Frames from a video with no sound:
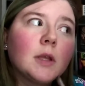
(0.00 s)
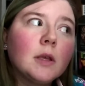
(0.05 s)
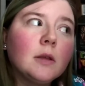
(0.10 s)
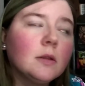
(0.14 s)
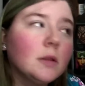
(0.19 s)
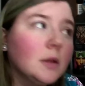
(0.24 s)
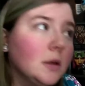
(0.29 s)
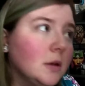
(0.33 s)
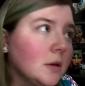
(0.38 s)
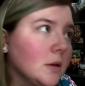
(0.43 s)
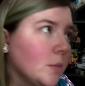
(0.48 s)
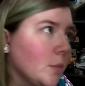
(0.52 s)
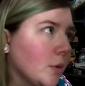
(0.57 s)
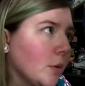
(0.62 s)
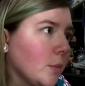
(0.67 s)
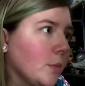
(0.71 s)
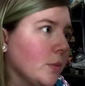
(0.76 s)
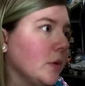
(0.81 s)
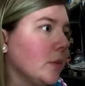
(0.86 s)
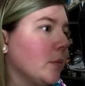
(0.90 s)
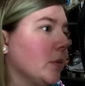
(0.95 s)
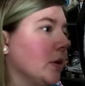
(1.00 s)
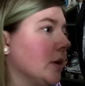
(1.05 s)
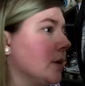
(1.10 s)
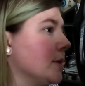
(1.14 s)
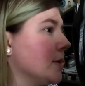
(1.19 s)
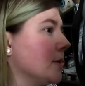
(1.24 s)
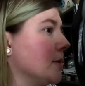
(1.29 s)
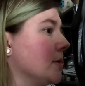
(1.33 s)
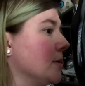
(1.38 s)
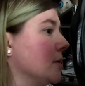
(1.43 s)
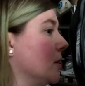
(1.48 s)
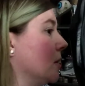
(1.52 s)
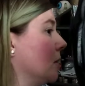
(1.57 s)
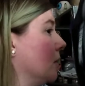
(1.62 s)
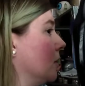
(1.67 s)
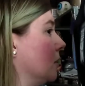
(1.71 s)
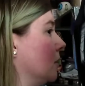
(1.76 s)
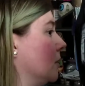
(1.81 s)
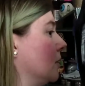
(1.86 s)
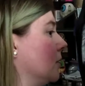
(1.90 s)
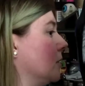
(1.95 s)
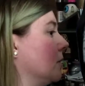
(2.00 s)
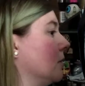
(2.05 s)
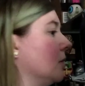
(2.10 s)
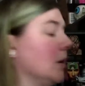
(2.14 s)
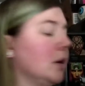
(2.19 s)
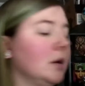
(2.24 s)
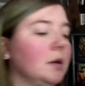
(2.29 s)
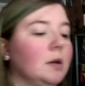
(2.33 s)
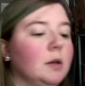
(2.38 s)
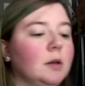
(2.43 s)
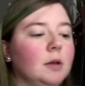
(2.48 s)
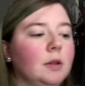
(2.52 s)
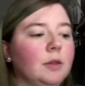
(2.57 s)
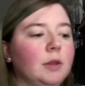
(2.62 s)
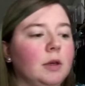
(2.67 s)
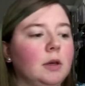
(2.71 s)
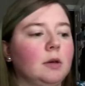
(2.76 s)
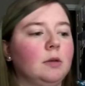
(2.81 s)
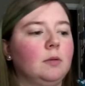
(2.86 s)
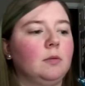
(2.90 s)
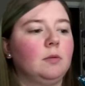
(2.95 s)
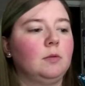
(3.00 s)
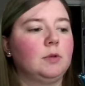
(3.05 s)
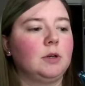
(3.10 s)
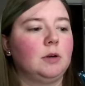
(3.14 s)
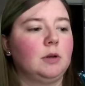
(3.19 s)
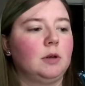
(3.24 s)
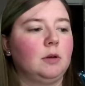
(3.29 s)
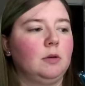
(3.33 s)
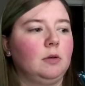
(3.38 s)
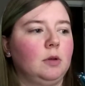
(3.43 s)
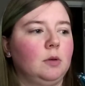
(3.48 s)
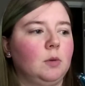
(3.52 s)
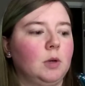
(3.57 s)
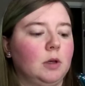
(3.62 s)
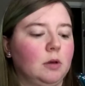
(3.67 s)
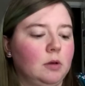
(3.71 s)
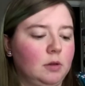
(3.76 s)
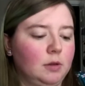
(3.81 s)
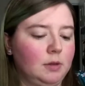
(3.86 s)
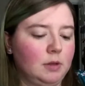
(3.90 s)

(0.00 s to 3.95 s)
in the appropriate places. I think it turned out really well.